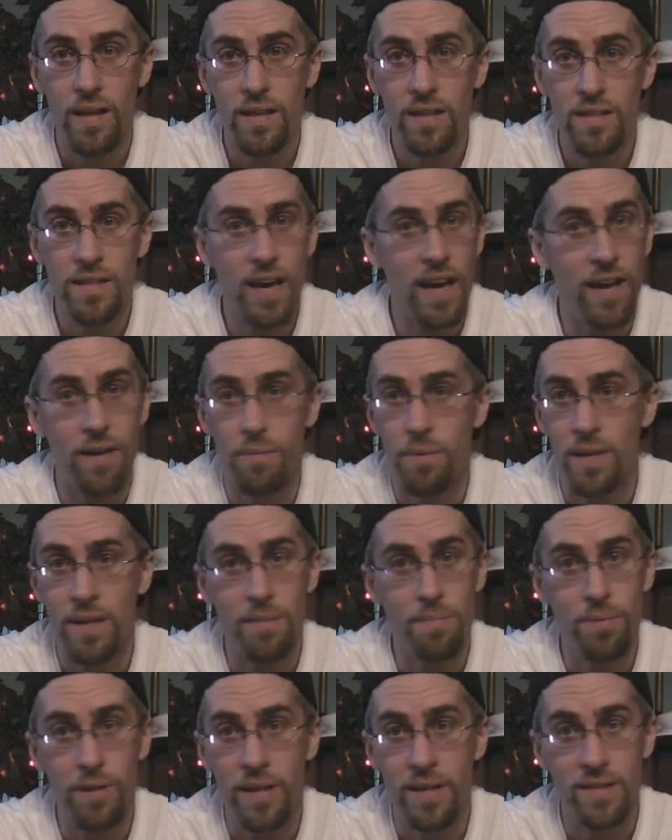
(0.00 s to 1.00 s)
he's got to read
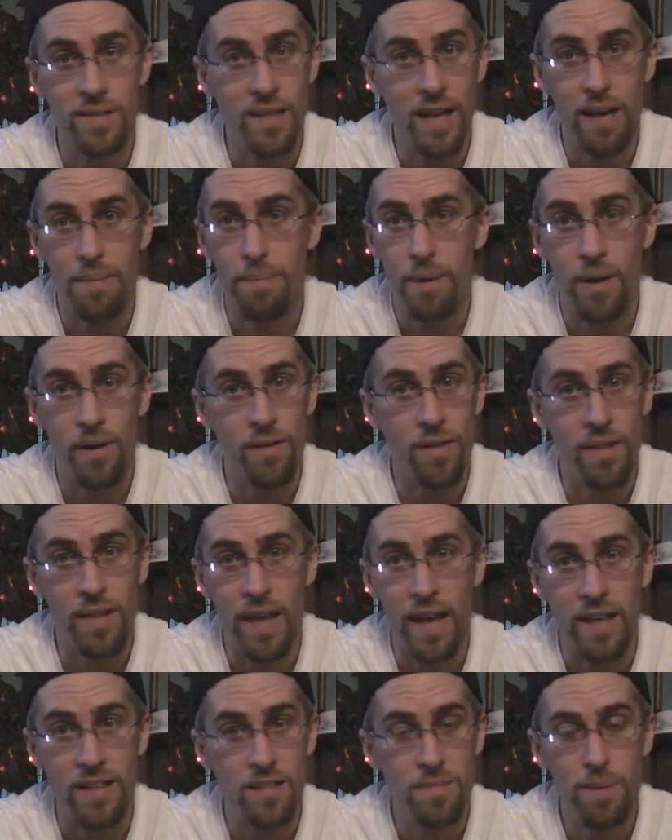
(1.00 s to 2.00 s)
the plays a lot better than
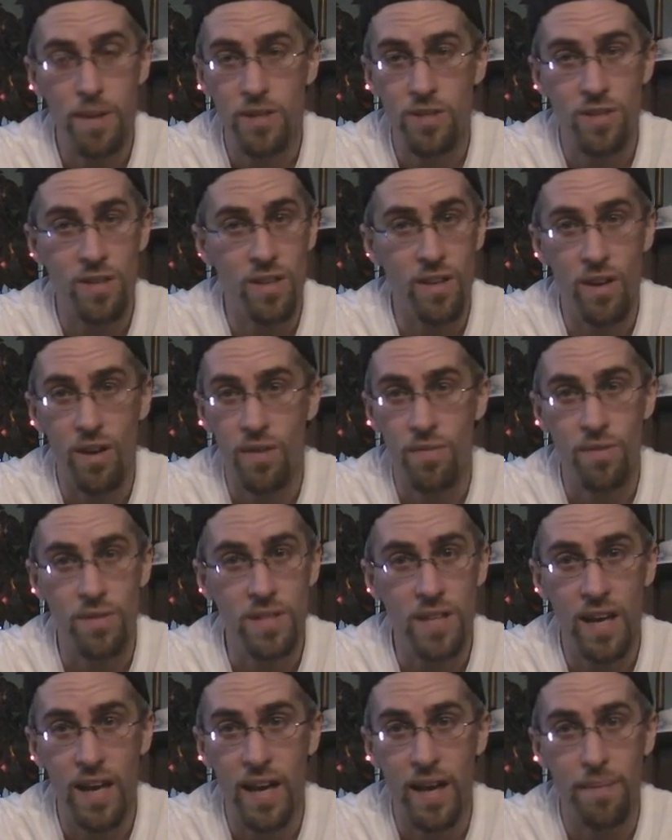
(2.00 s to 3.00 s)
that, especially in
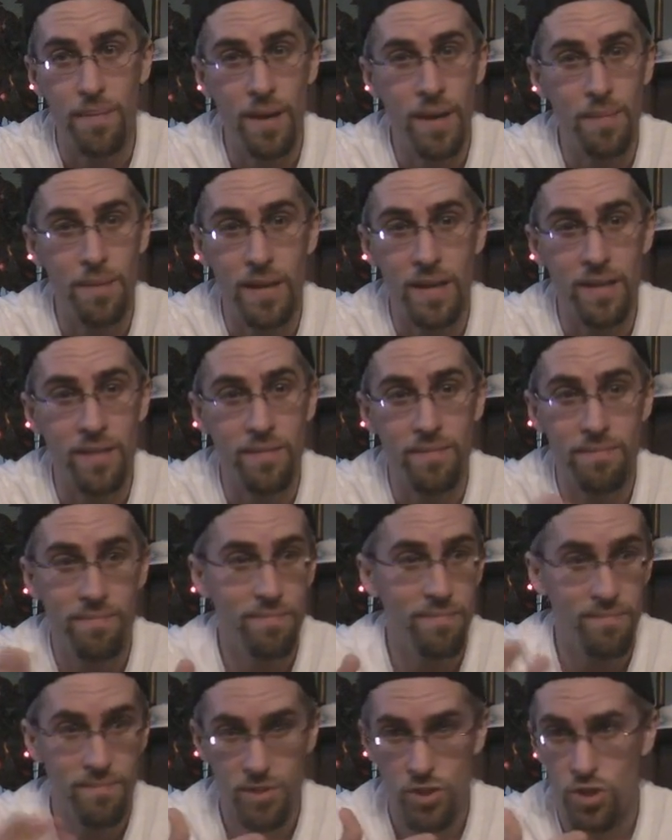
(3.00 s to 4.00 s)
overtime. I mean,
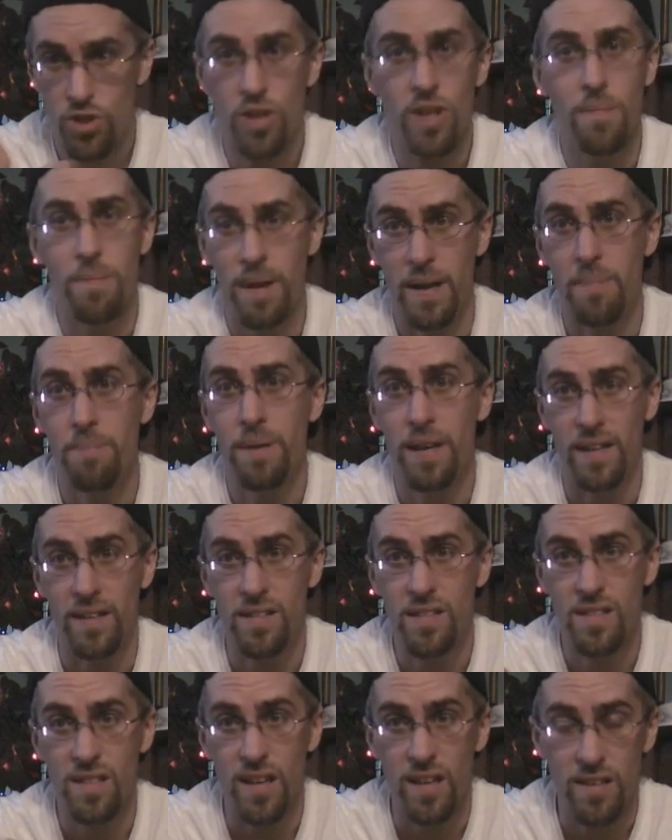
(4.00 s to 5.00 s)
should have been a
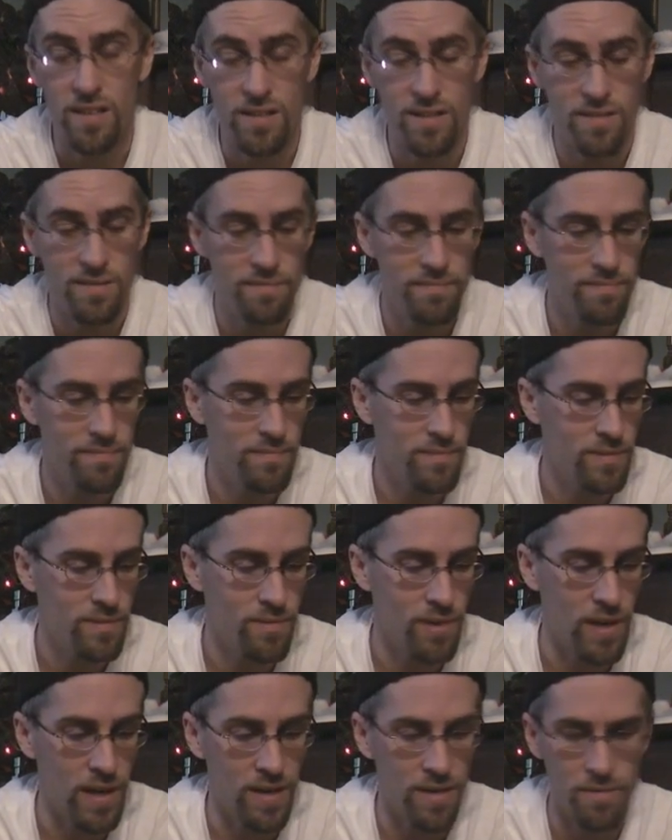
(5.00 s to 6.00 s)
pick six.
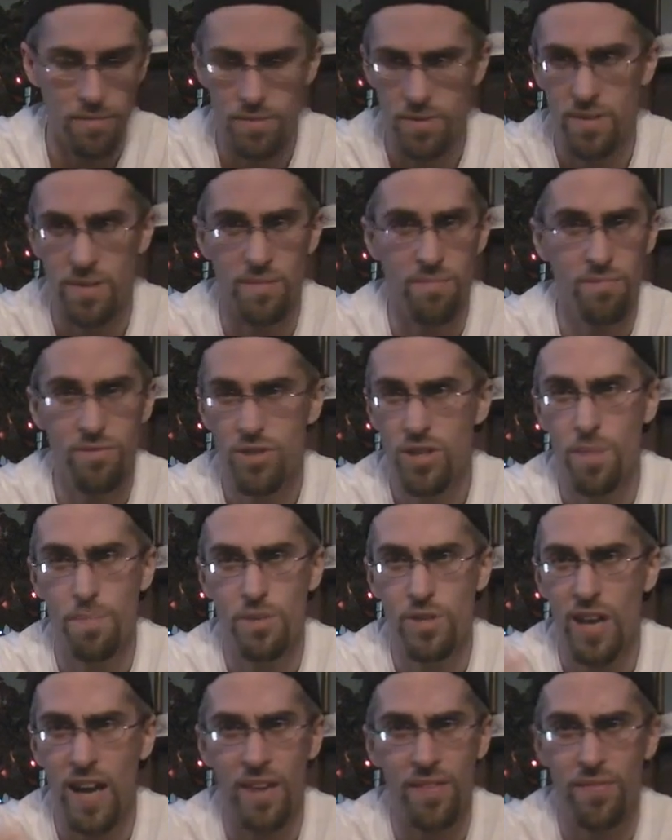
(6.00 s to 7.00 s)
Granted, it was a
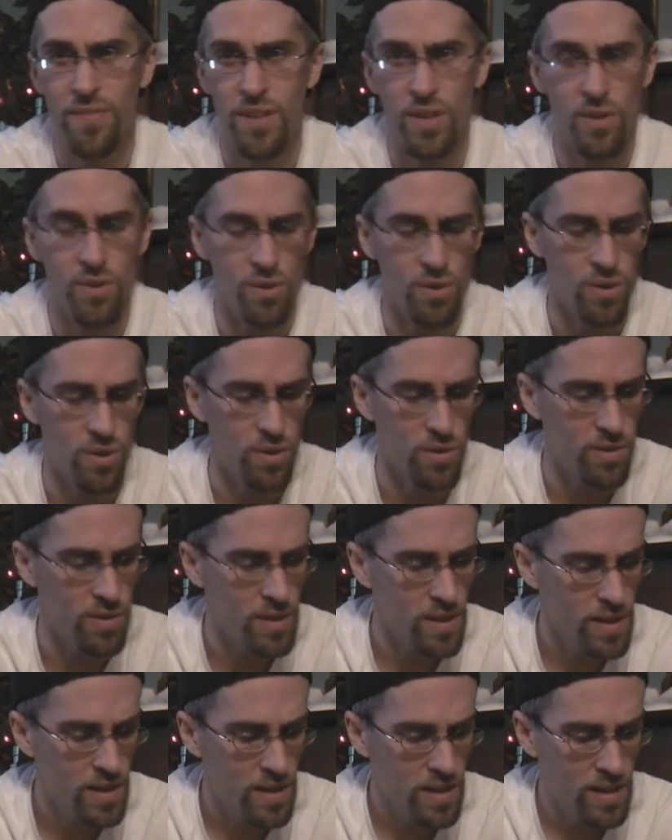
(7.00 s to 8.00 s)
chip shot field goal
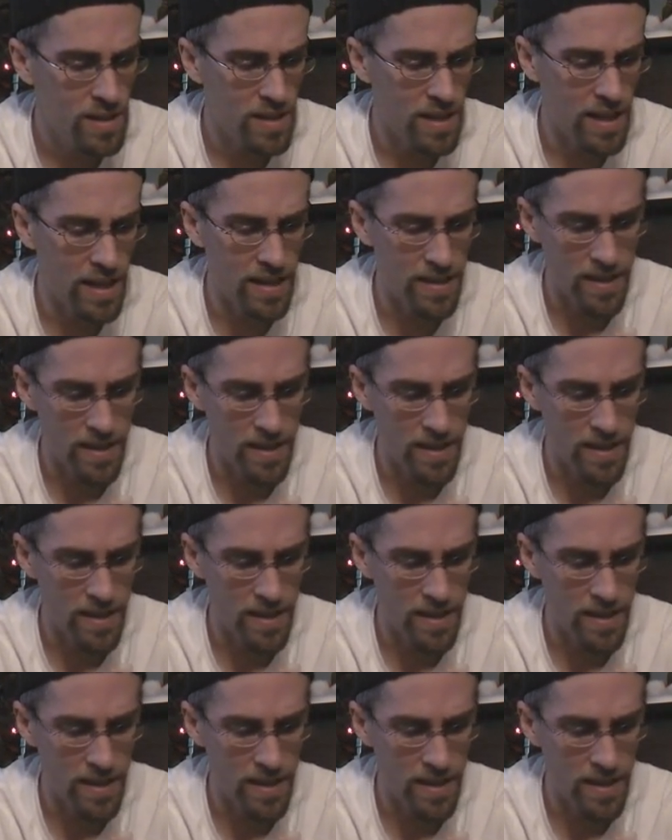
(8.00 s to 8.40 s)
and it